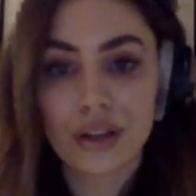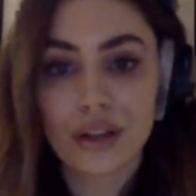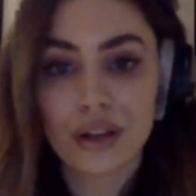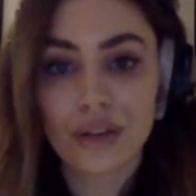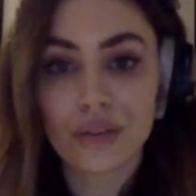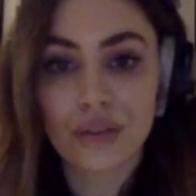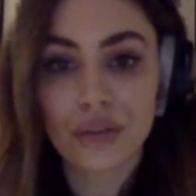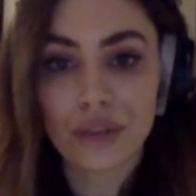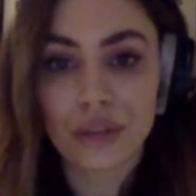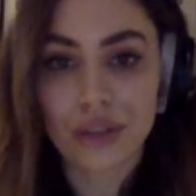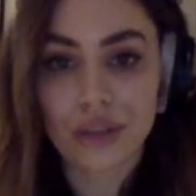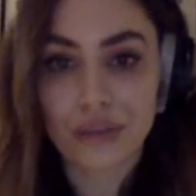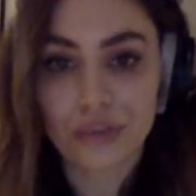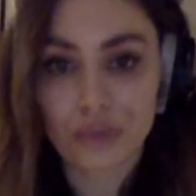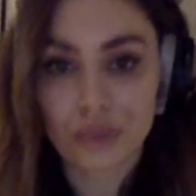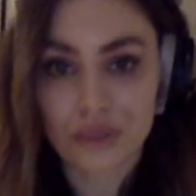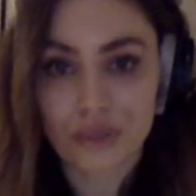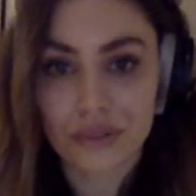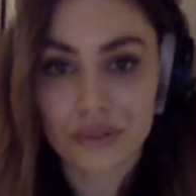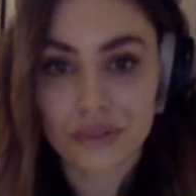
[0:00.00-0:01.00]
are really
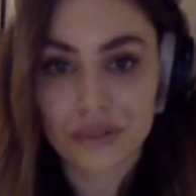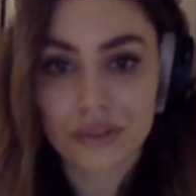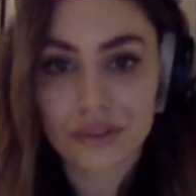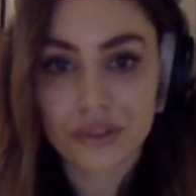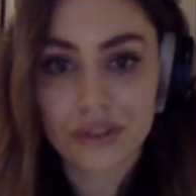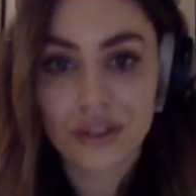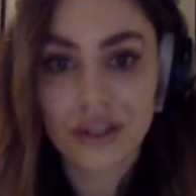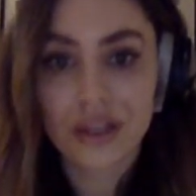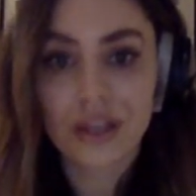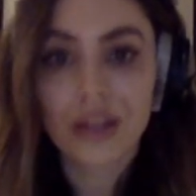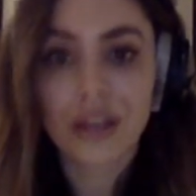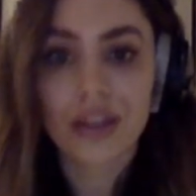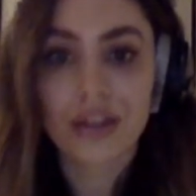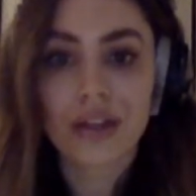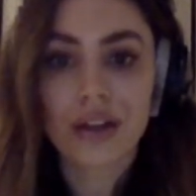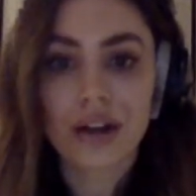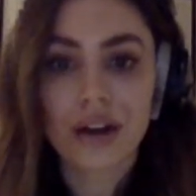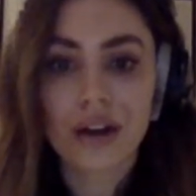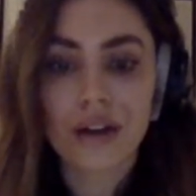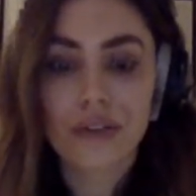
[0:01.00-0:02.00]
important.
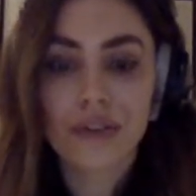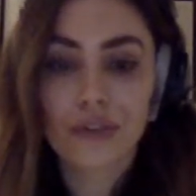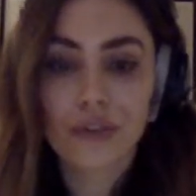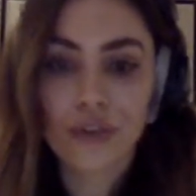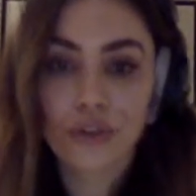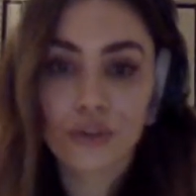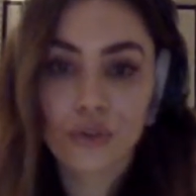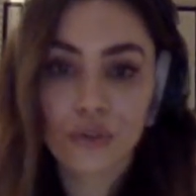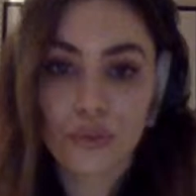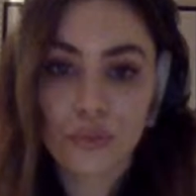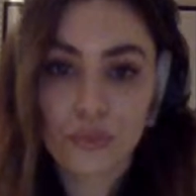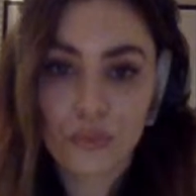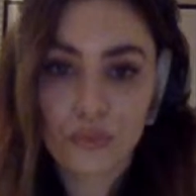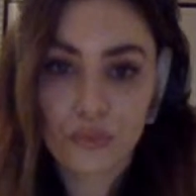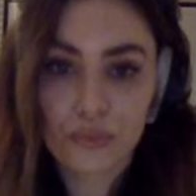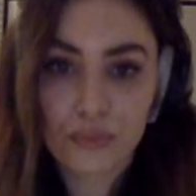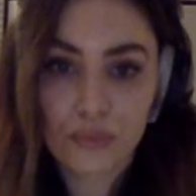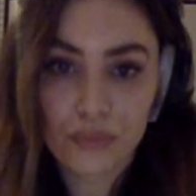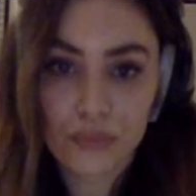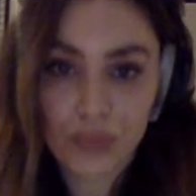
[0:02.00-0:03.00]
There are a few
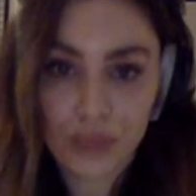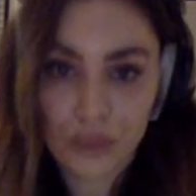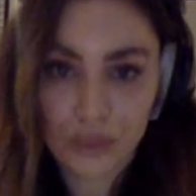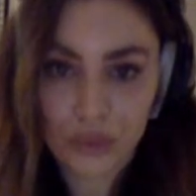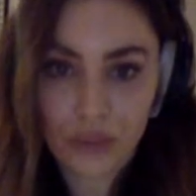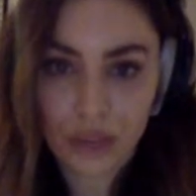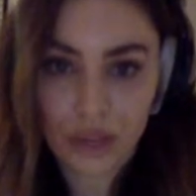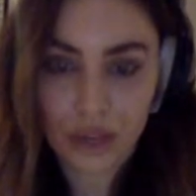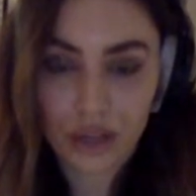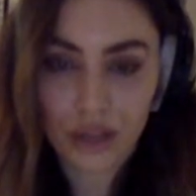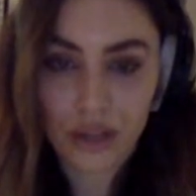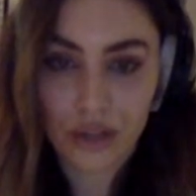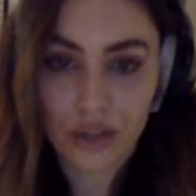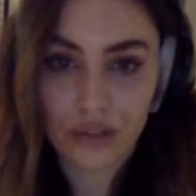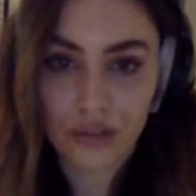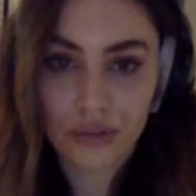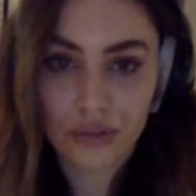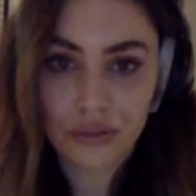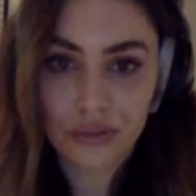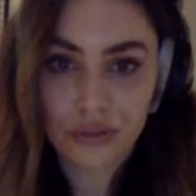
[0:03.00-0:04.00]
people that I
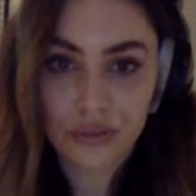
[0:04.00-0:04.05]
know,